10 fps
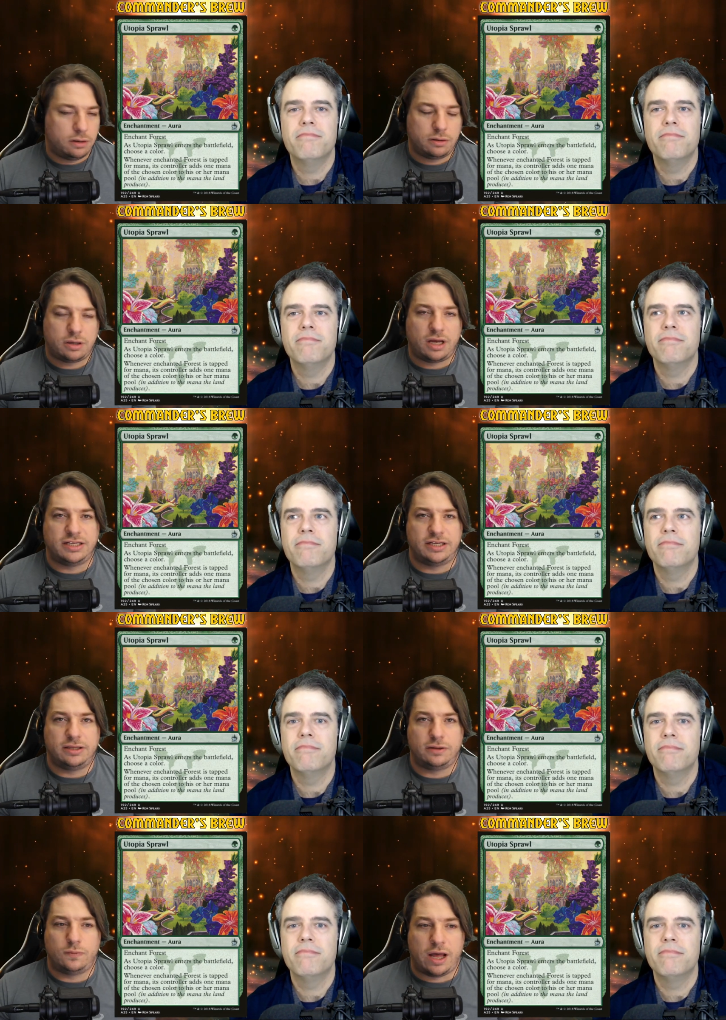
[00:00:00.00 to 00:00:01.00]

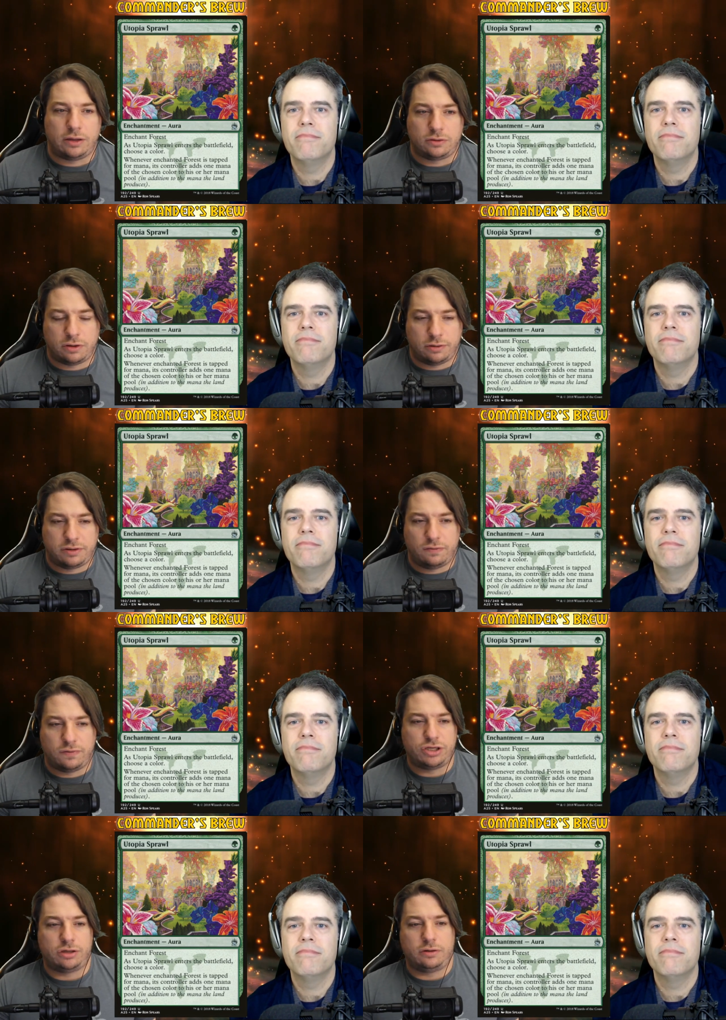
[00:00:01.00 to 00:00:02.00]
Speaker 1: cousin, the wild growth, the
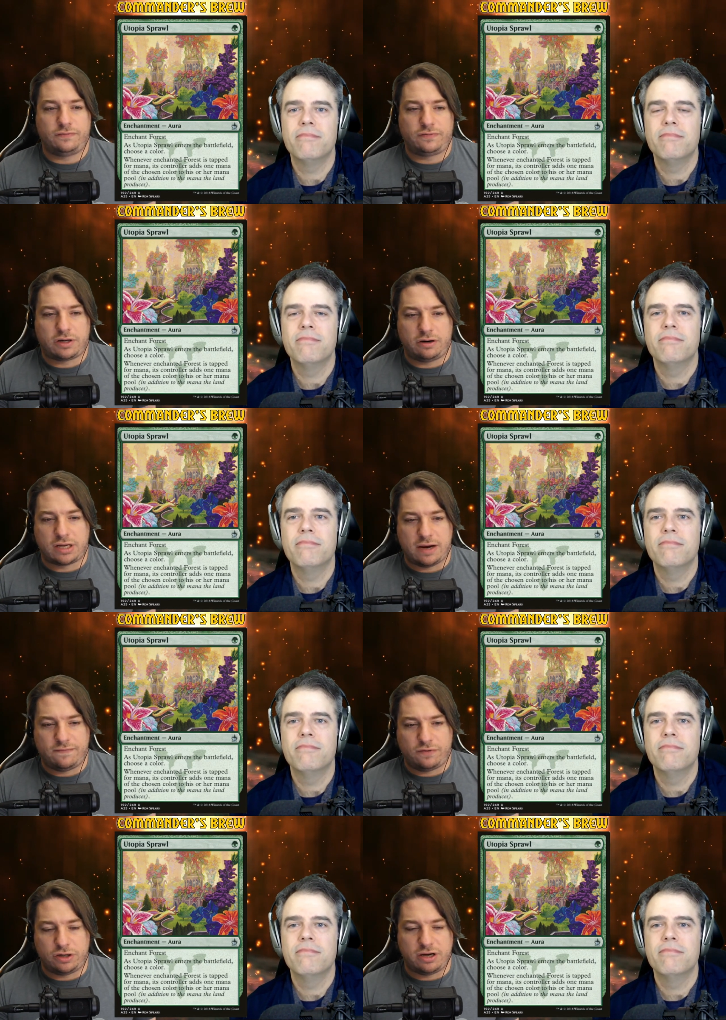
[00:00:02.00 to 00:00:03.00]
original kind
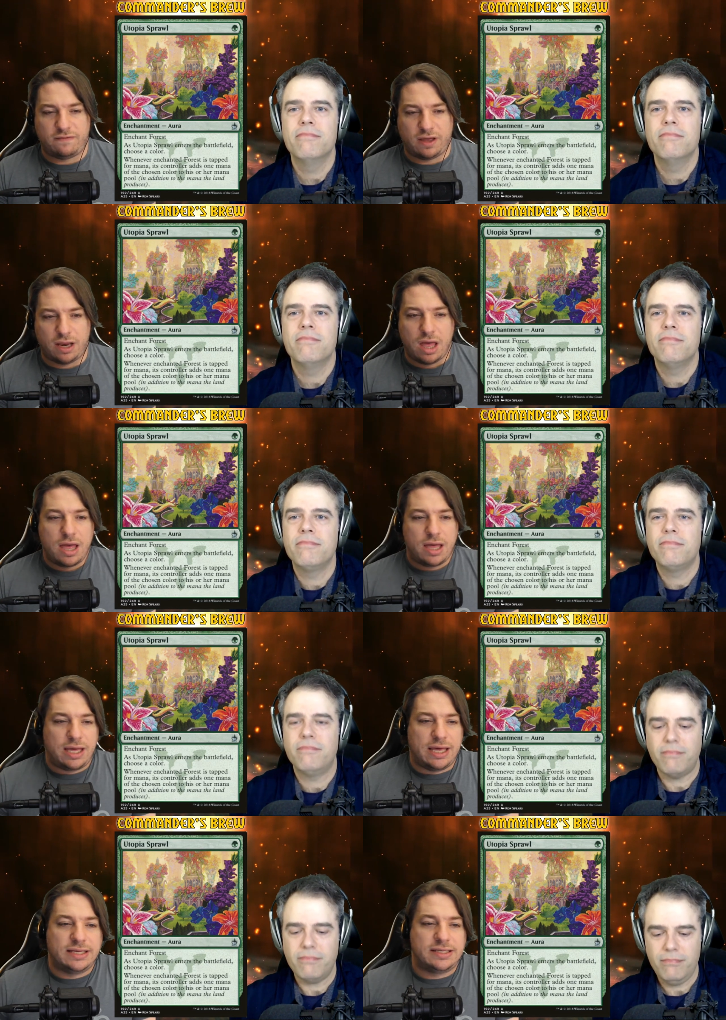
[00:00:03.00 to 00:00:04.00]
of version of it
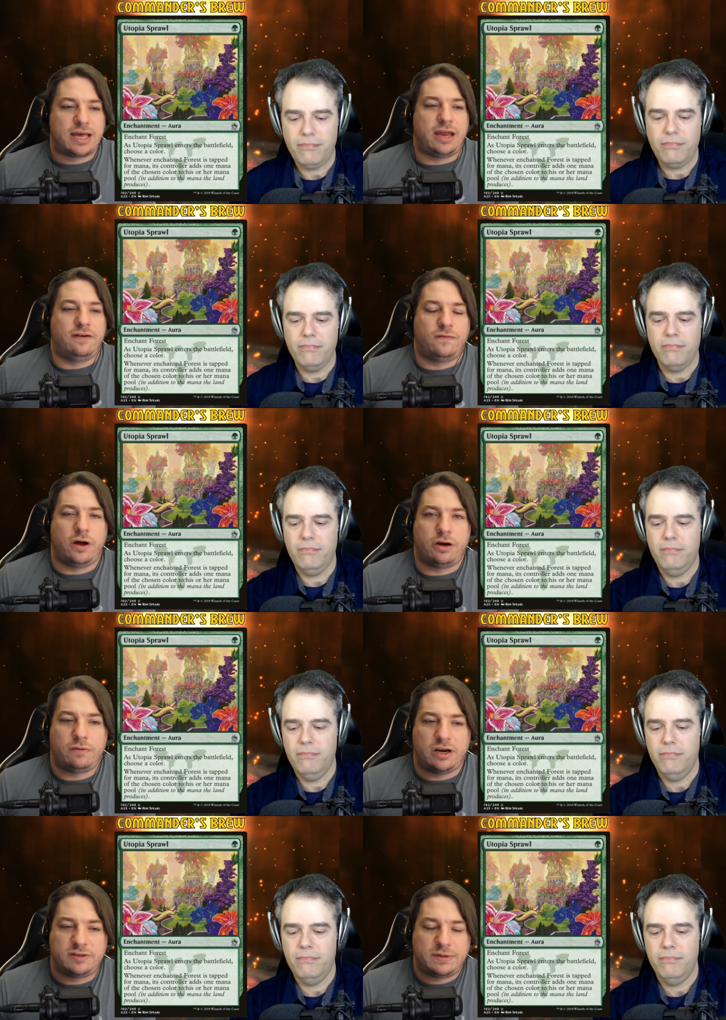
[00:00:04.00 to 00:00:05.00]
is kind of
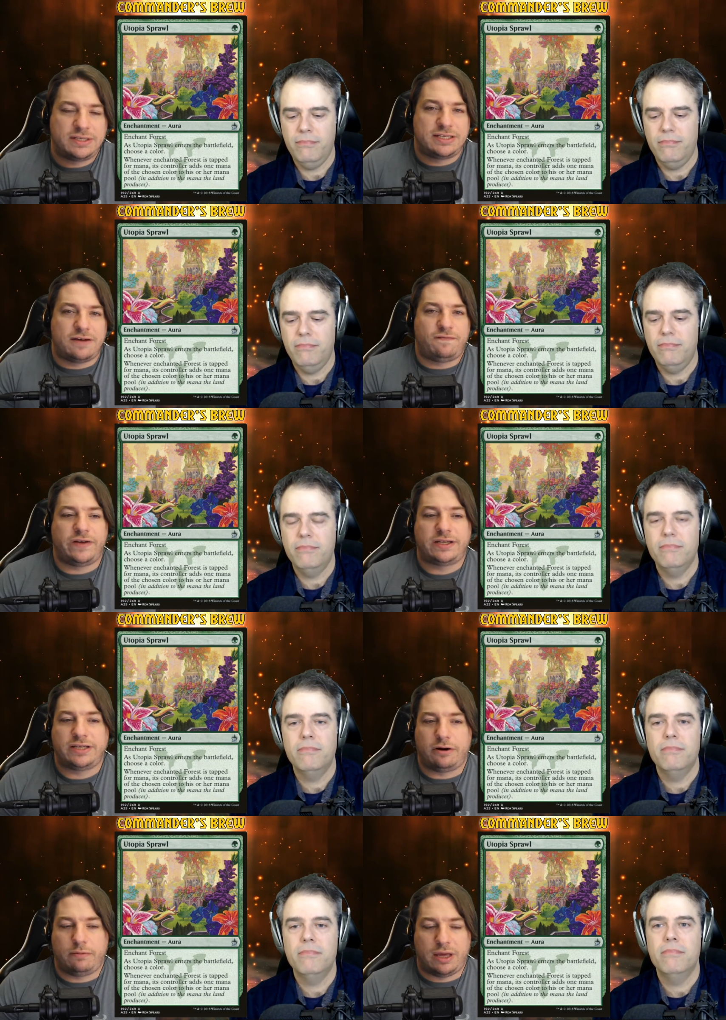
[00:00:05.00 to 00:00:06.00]
underrated because it's not
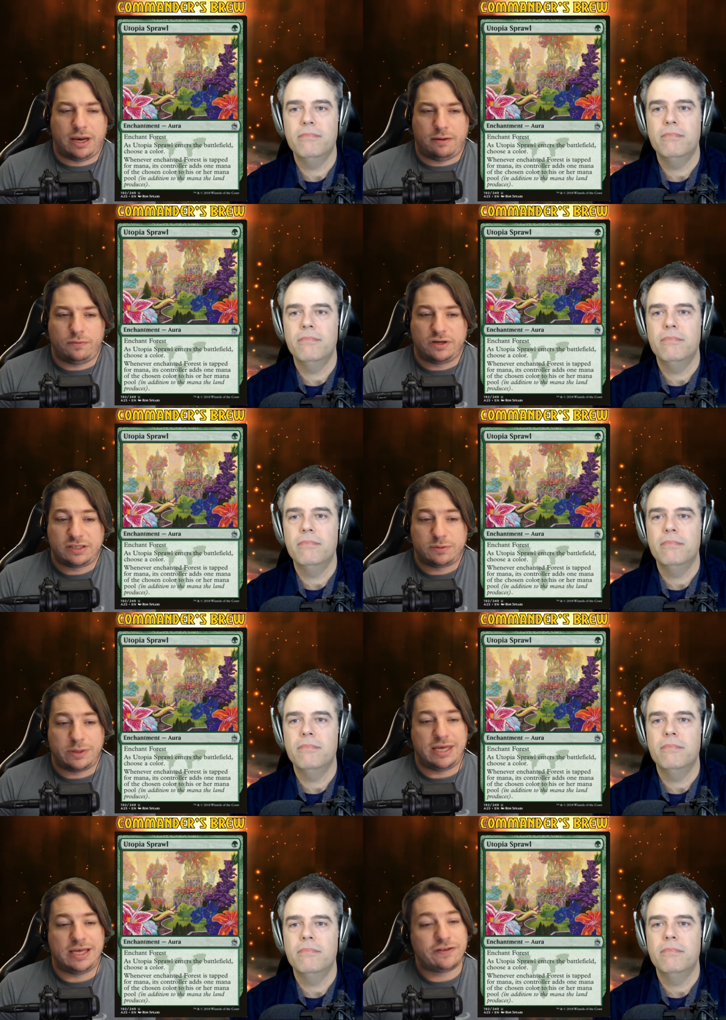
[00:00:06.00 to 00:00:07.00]
fixing our mana. Whereas this one is